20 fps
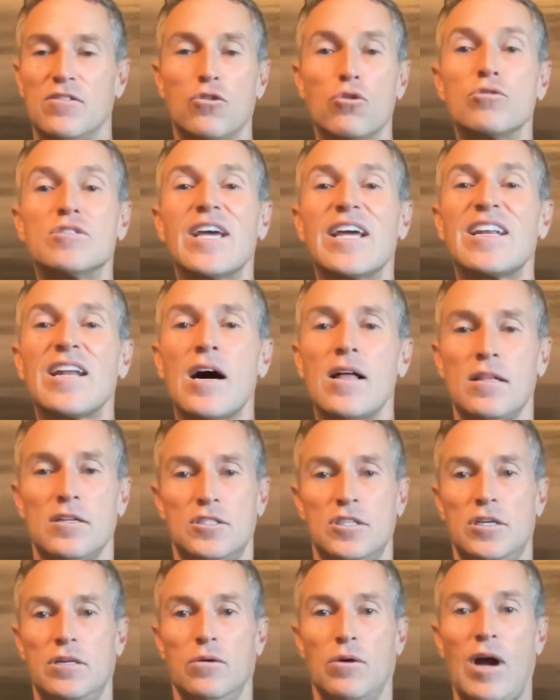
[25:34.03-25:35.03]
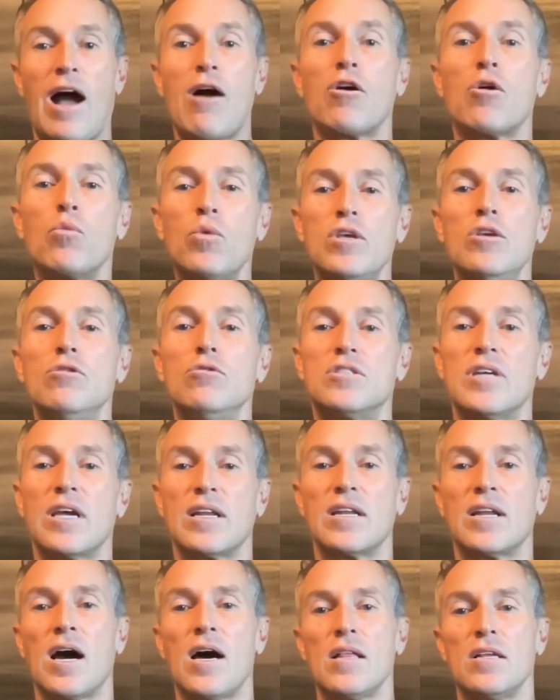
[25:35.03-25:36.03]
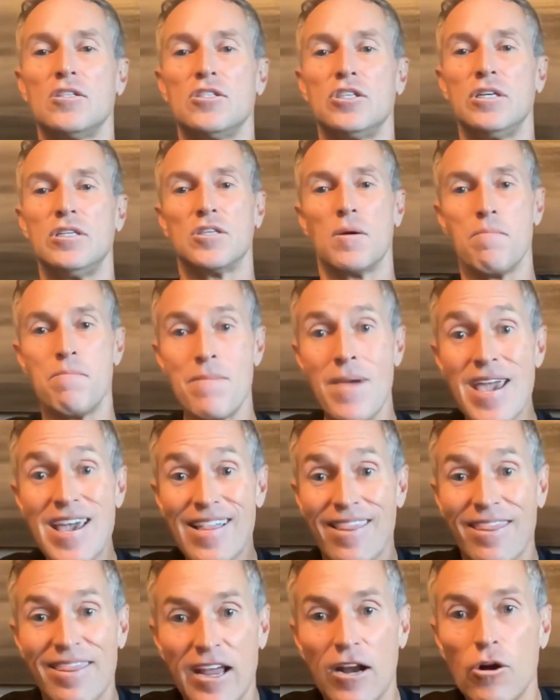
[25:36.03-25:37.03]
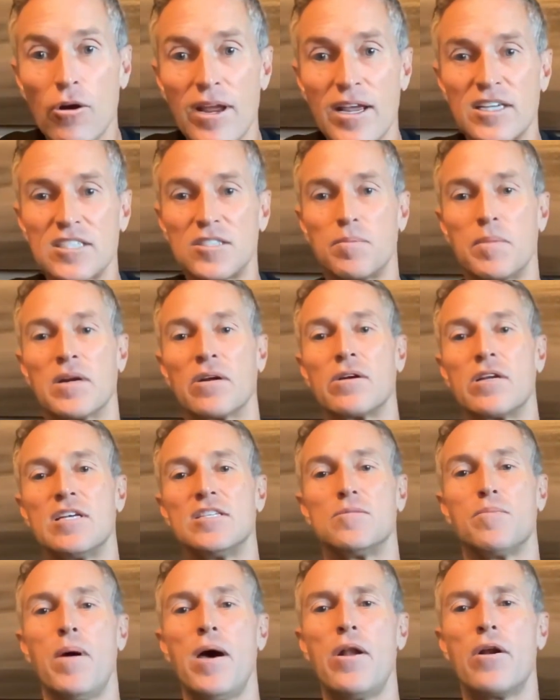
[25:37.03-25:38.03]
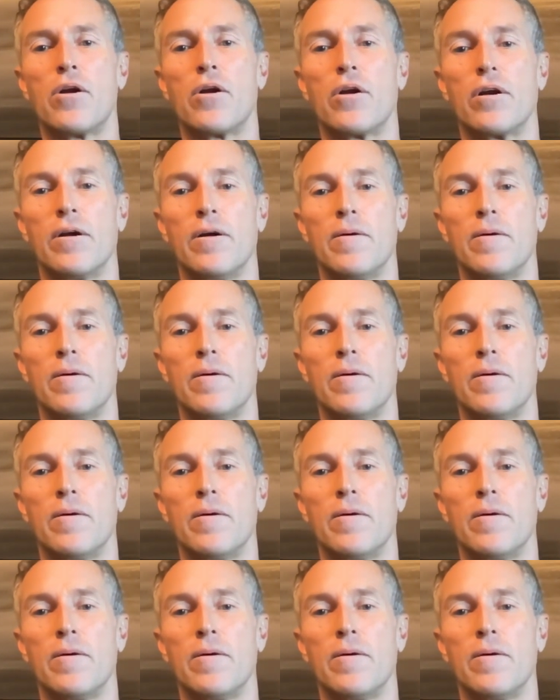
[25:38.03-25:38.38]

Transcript: technology? How can we use technology to make their experience better?